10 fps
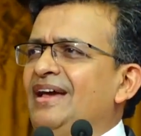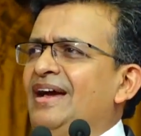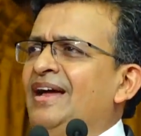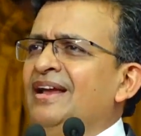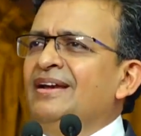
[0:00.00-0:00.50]

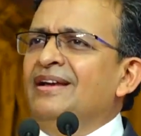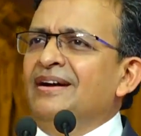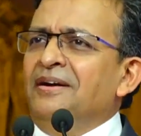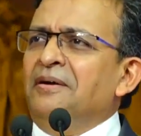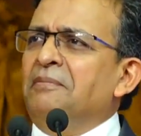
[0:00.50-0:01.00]
And
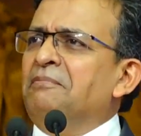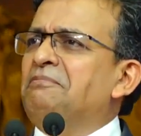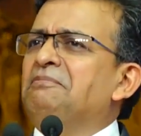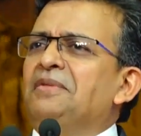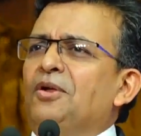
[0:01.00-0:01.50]

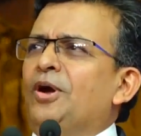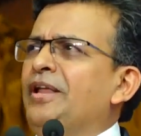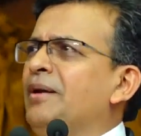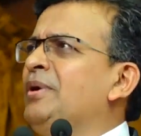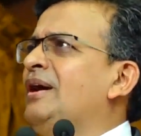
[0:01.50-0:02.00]

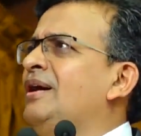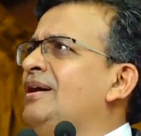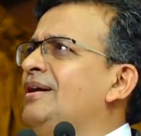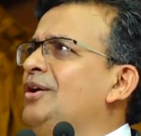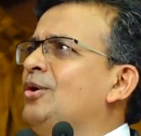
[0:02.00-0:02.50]
Lord
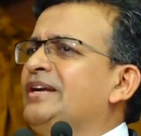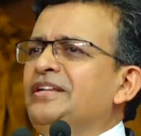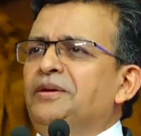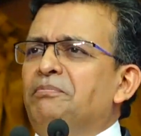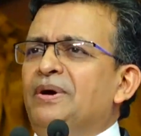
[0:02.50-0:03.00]
Yama looked
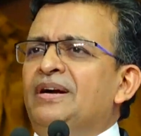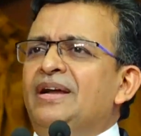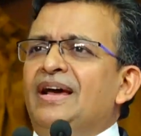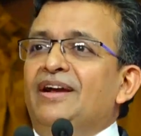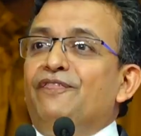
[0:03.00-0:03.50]
at the
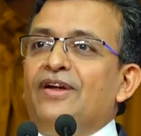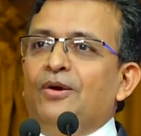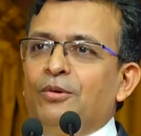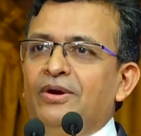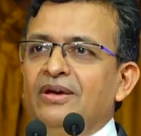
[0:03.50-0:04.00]
bird and
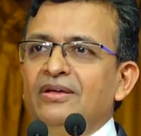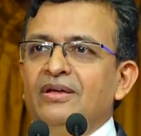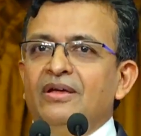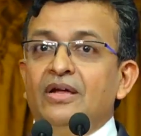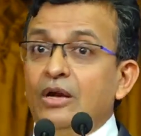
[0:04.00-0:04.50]
frowned.
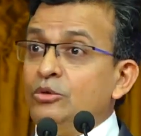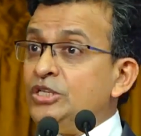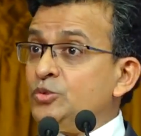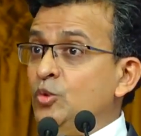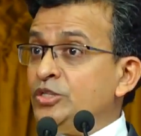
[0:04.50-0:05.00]
Now
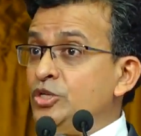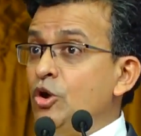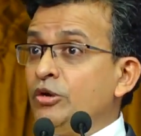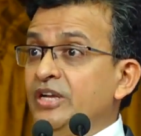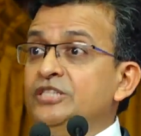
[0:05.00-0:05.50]
this was
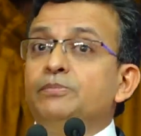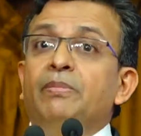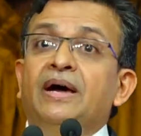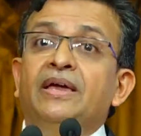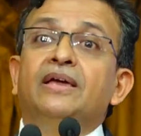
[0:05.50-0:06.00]

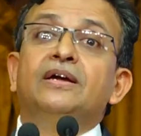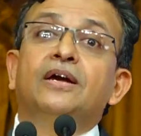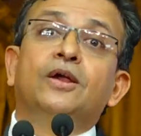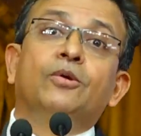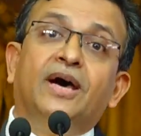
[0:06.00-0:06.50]
noticed by
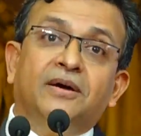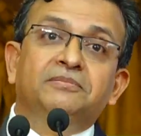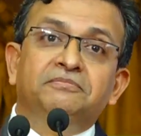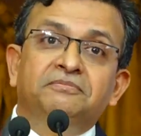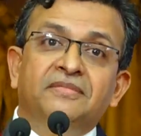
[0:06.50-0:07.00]

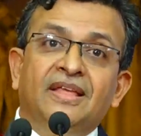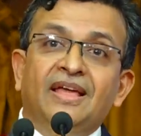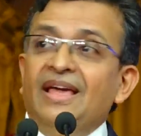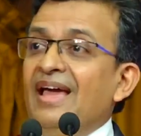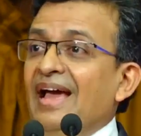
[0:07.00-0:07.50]
Garuda.
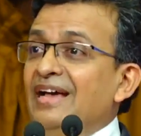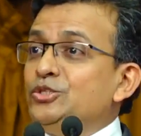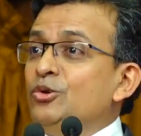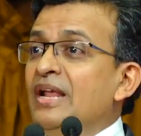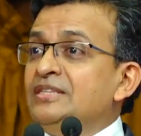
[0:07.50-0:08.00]

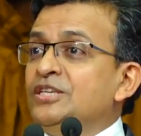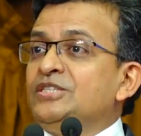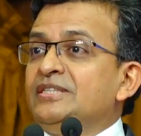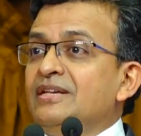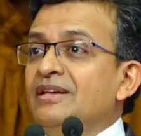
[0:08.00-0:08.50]
As soon as
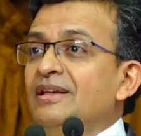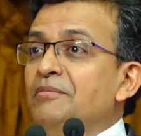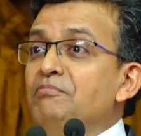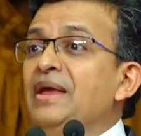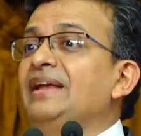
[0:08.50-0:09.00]
this
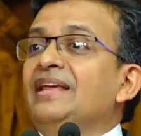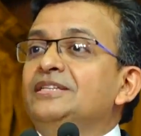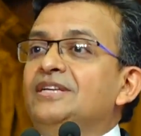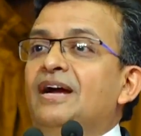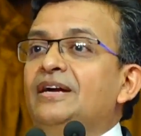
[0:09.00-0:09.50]

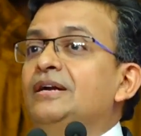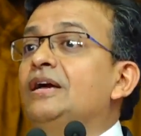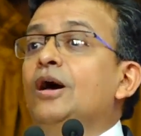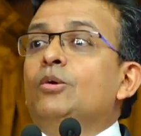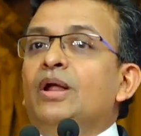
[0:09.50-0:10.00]
meeting
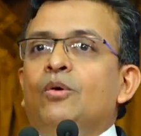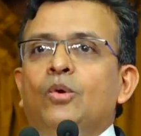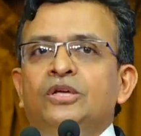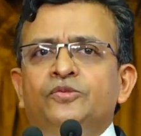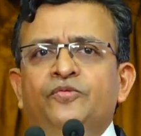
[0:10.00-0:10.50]
started, Garuda
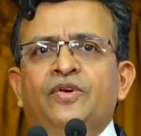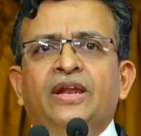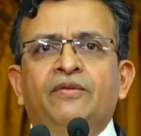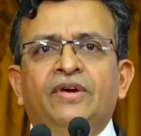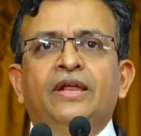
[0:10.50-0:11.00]
was
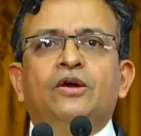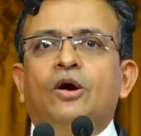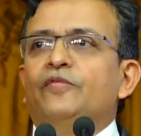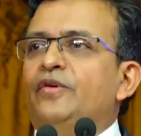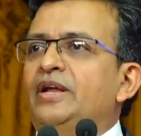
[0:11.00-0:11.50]
very, very
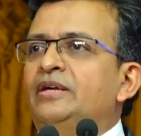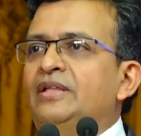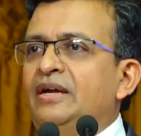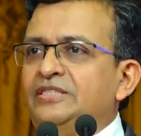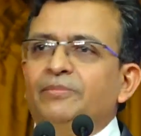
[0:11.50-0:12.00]

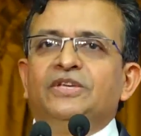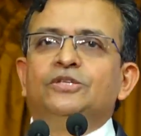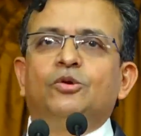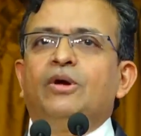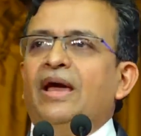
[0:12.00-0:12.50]
confident that something
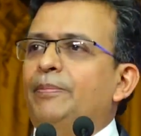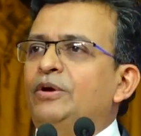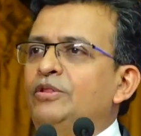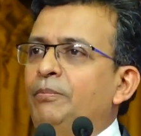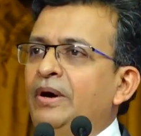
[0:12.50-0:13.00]
is going to
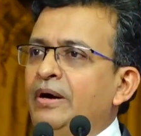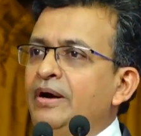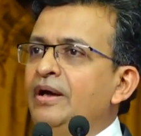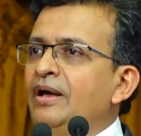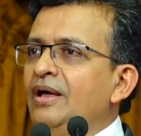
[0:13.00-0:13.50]
happen to the
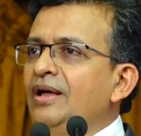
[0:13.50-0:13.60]
bird,